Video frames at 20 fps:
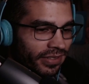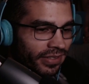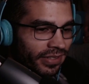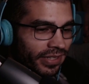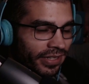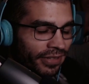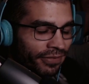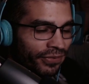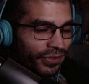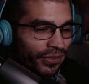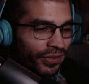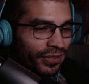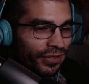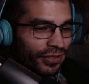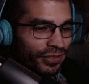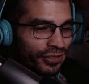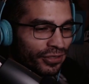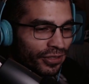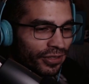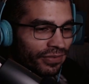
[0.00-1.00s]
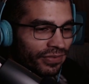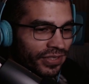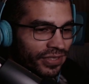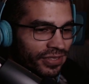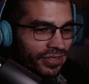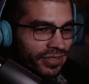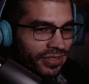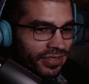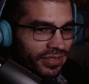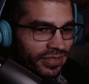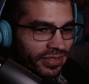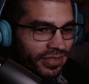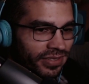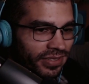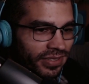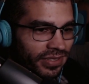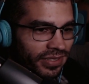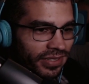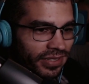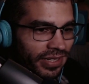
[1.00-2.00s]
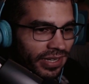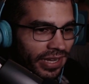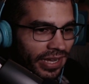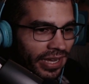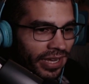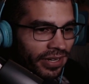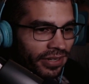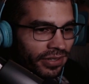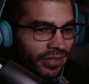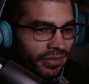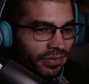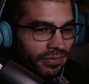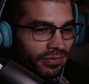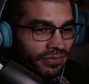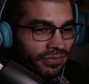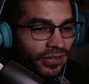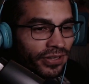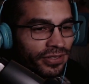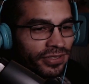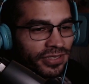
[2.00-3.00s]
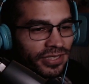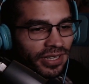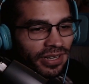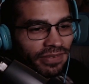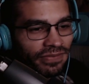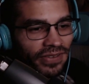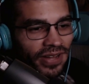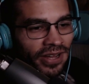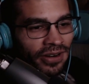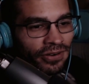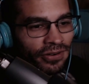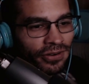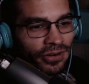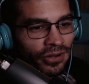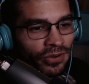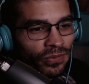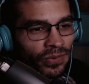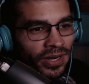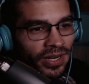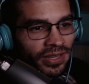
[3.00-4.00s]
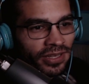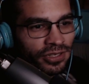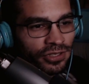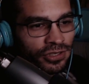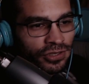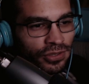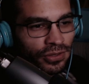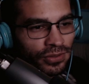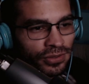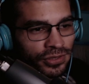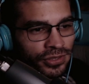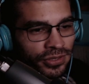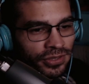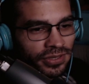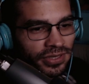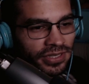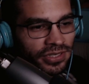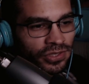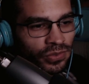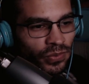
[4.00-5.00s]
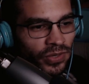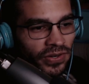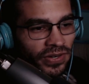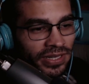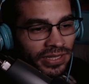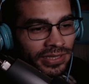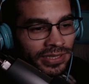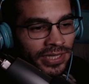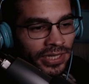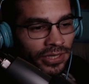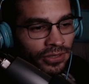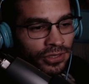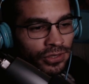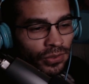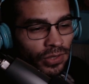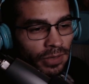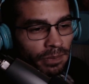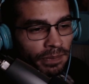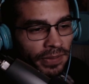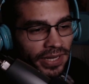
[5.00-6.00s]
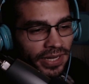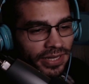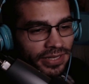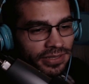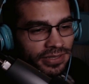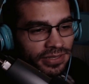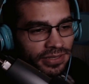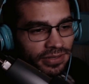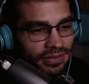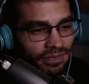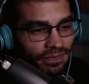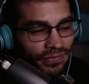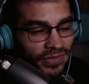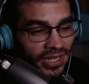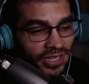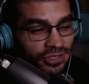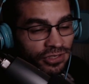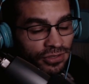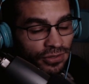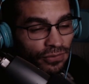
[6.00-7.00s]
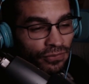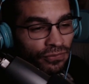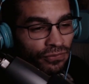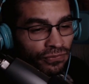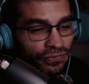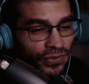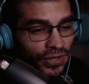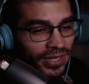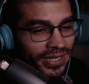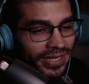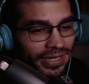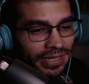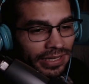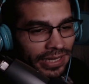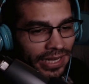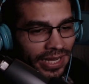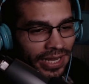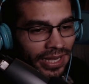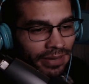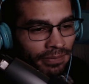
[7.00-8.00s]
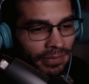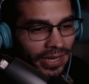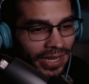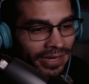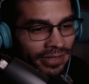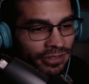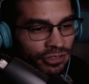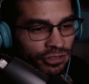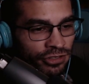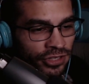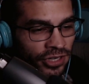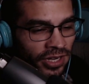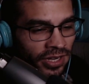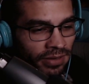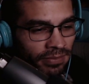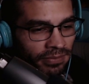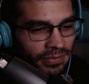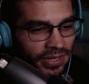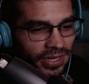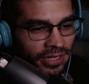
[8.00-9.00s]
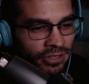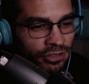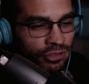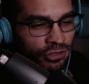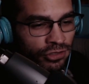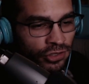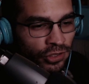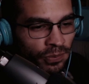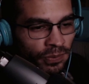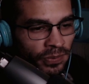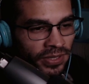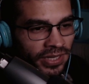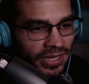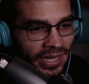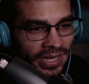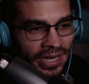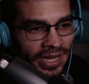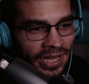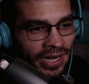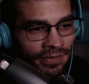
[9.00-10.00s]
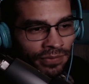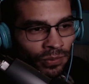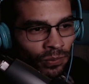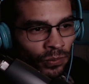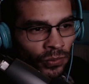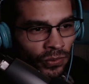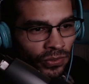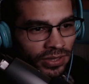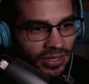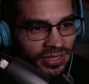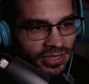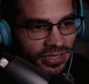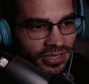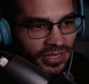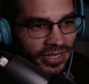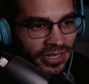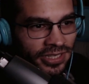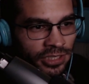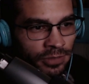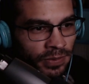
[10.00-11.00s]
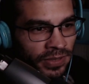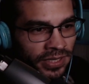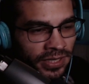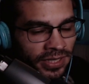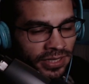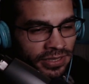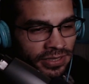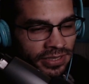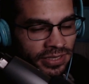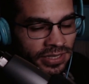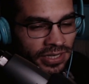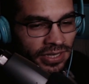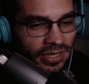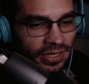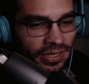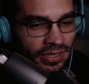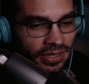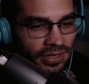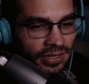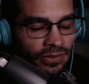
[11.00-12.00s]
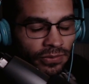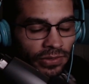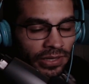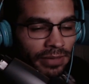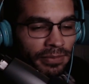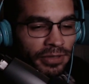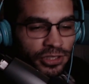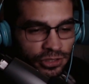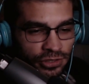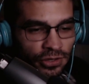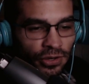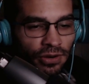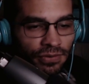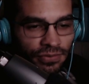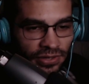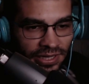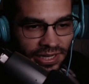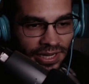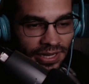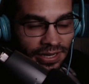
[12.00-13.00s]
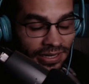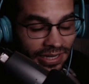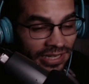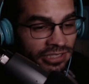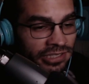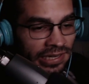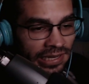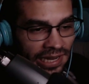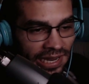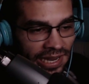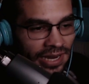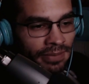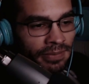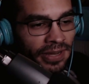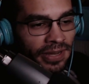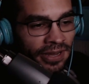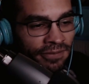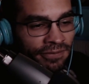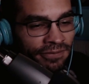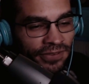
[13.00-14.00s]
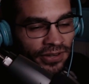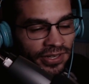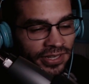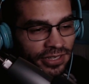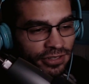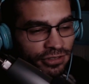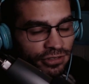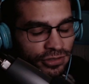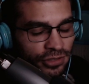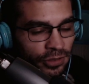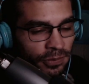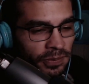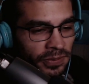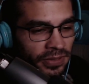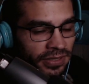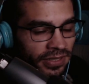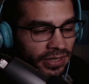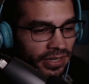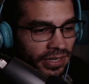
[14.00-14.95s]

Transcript: if you're in the service and you first off, I don't know why this soldier is wearing deltoid pads. That's so fucking lame and dumb and stupid, and I never wore these things because well, let me just go over it again. It's lame and fucking stupid.